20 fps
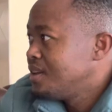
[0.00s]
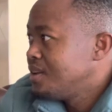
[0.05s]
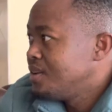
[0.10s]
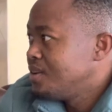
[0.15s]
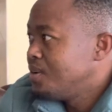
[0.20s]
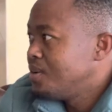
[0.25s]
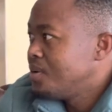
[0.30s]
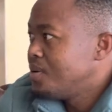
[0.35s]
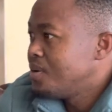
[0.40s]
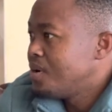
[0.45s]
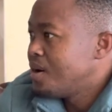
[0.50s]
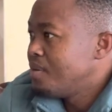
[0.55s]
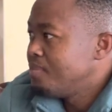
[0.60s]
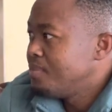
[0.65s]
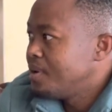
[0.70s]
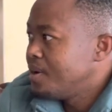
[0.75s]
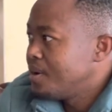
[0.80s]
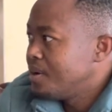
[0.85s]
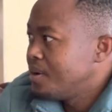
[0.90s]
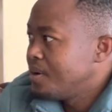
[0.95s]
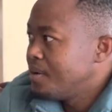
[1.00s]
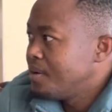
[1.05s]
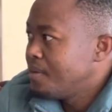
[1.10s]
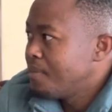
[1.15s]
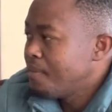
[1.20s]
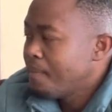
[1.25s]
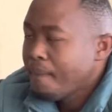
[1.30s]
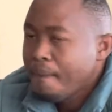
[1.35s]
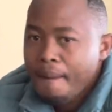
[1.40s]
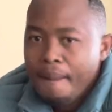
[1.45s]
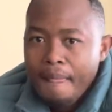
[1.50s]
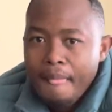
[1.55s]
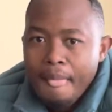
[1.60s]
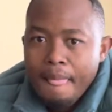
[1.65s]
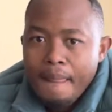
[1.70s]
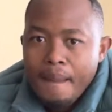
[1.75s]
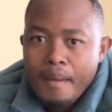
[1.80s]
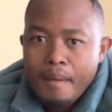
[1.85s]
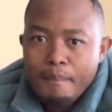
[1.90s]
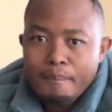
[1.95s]
no, I'm the
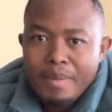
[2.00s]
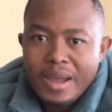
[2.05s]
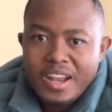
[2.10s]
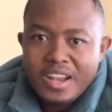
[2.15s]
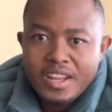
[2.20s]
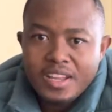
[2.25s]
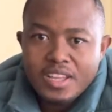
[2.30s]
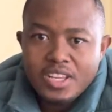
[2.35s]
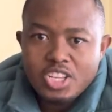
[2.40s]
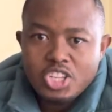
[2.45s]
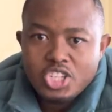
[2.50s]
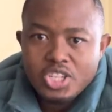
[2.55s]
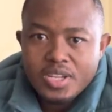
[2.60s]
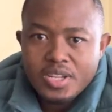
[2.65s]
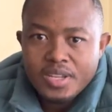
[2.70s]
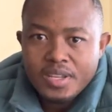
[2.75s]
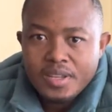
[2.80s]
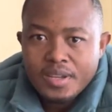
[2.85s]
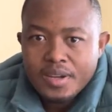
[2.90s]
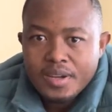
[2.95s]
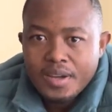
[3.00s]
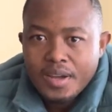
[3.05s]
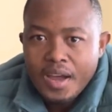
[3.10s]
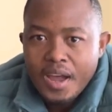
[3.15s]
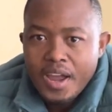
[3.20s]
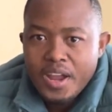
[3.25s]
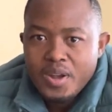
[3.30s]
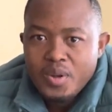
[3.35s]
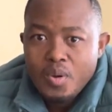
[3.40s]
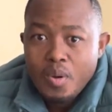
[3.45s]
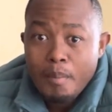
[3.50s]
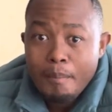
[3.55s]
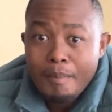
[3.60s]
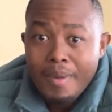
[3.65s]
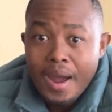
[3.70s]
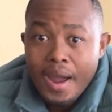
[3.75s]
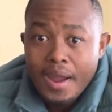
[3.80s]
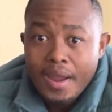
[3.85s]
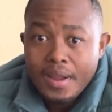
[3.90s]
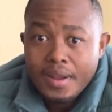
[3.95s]
mining engineer, I know
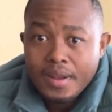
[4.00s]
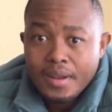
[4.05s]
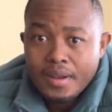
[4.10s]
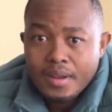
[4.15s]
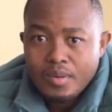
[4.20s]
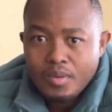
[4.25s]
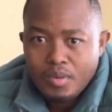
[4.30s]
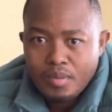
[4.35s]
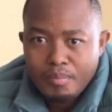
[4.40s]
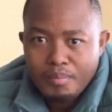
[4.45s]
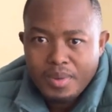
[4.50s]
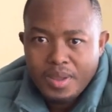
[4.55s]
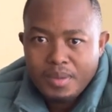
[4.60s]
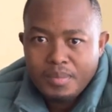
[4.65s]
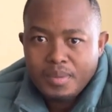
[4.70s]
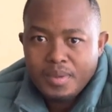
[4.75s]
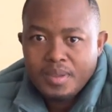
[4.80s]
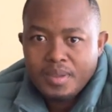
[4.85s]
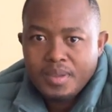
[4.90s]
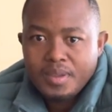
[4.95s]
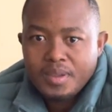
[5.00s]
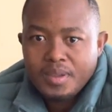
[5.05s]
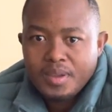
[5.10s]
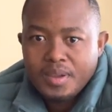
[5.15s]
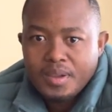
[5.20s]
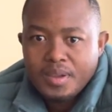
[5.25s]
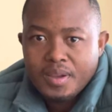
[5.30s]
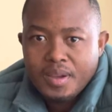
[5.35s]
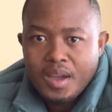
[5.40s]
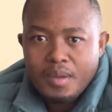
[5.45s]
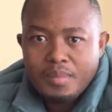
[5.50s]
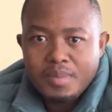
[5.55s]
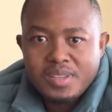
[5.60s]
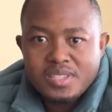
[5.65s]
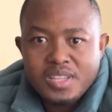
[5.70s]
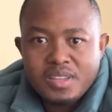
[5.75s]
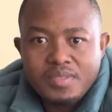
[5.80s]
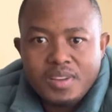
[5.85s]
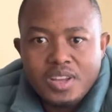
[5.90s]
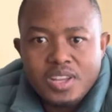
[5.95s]
mine, or maybe I'm a
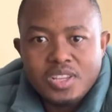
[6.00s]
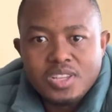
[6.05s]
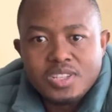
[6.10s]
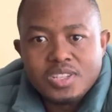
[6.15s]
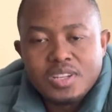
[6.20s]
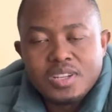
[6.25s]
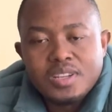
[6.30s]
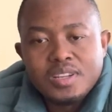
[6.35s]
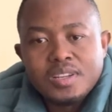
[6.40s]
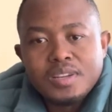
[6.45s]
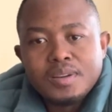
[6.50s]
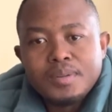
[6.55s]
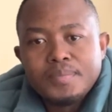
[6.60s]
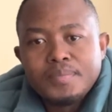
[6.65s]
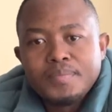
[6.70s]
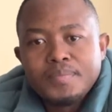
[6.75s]
civil engineer,